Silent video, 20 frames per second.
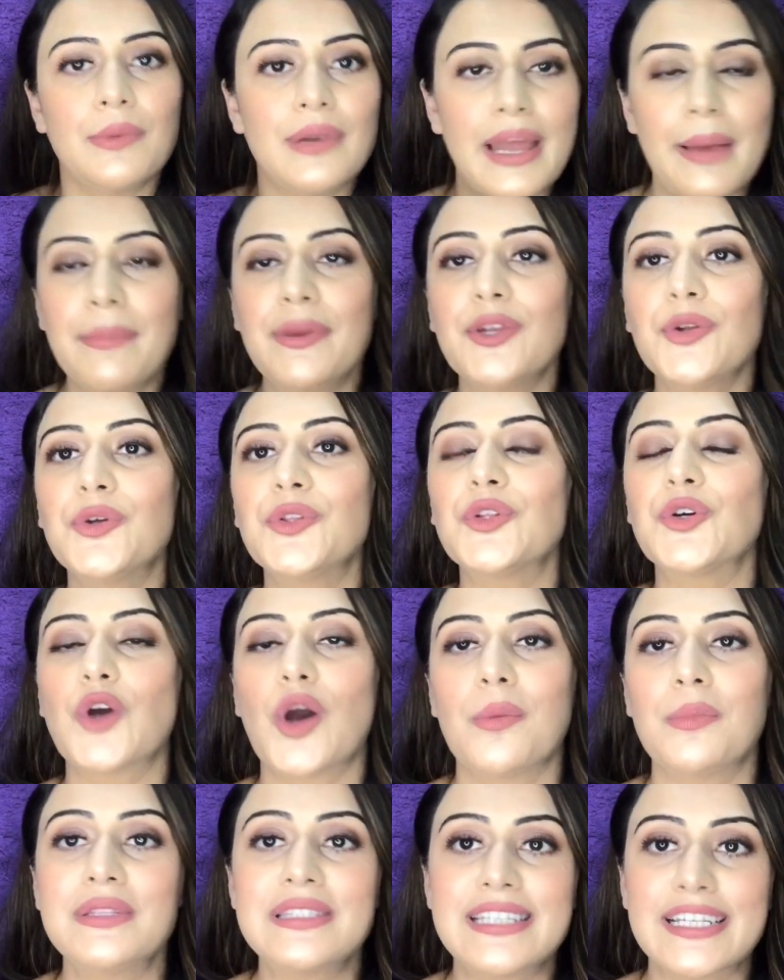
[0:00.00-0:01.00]
let me know in the
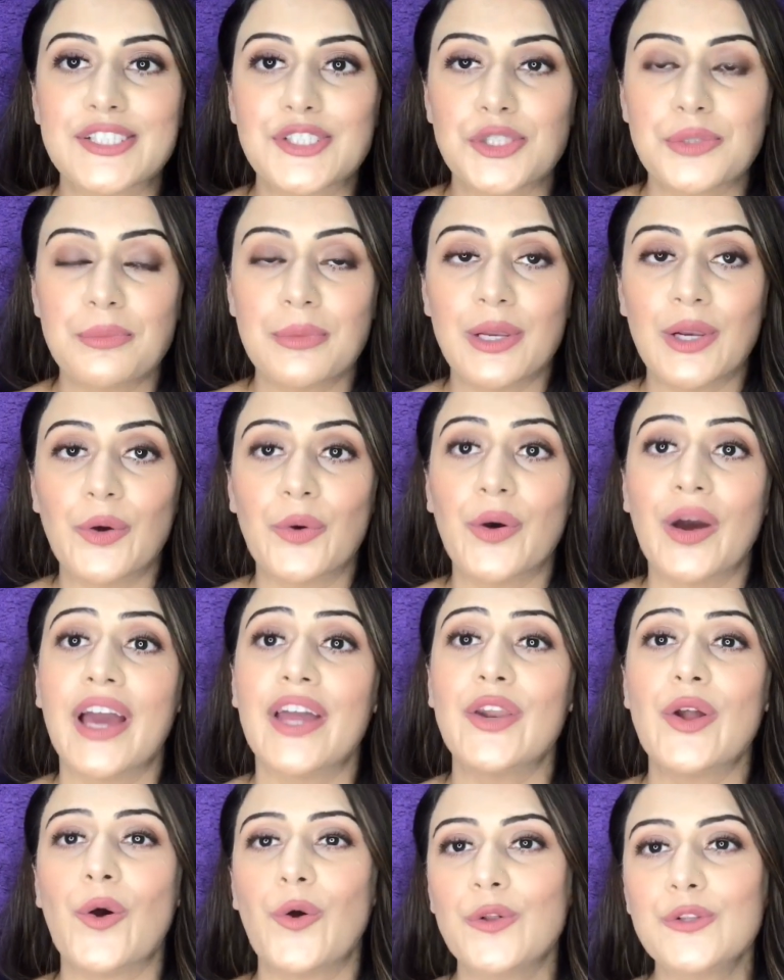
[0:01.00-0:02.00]
comment section below
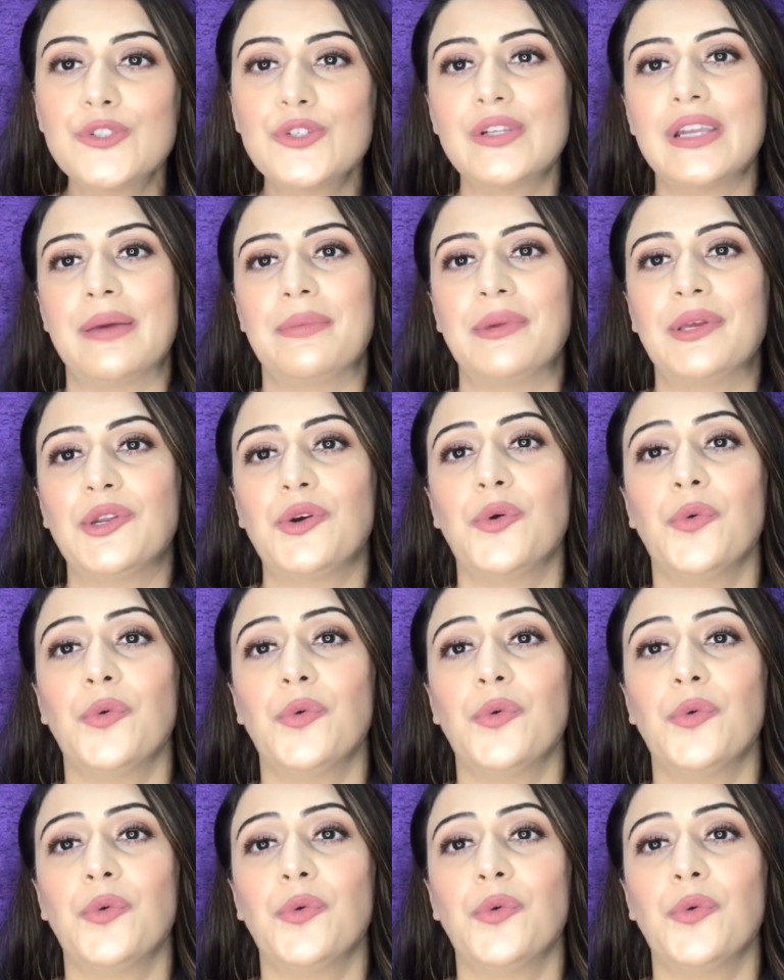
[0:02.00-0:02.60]
and also let me know